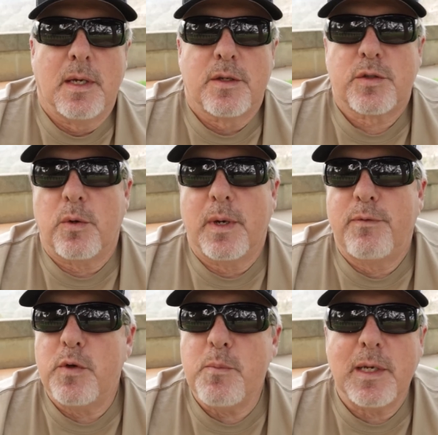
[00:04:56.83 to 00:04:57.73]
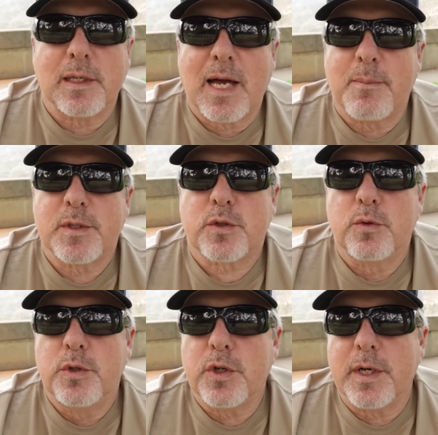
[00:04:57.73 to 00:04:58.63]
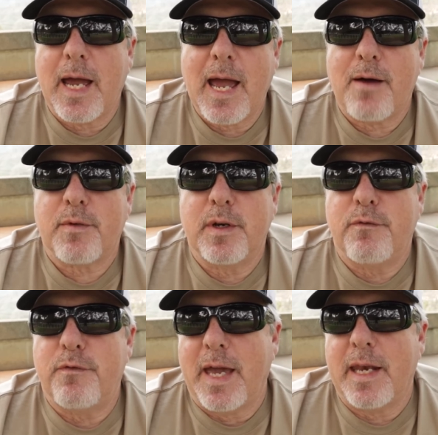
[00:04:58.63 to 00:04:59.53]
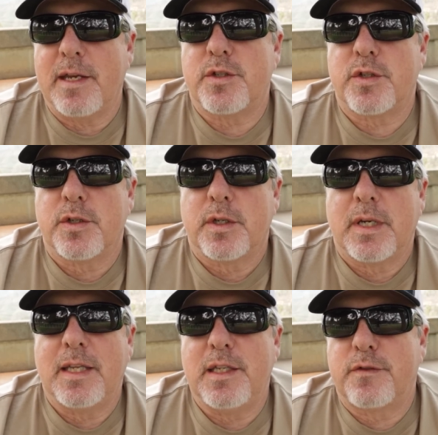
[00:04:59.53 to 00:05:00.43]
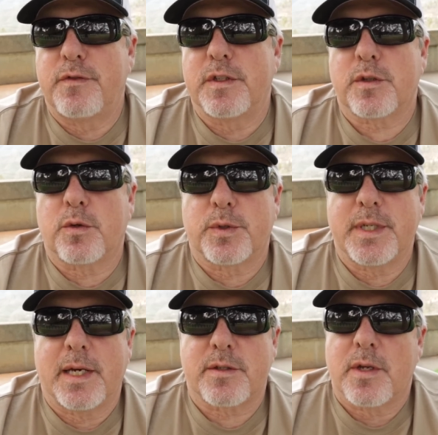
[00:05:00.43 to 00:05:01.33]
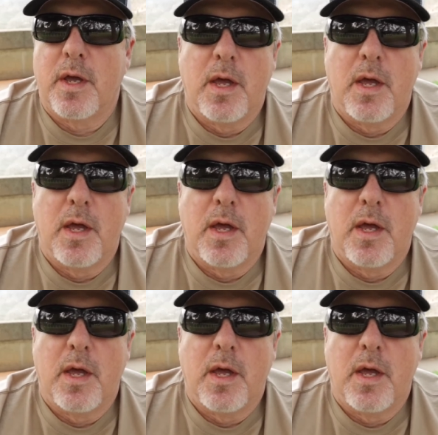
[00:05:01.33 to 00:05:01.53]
So if you've been to lineman school, you're going to have an advantage in these physical tests.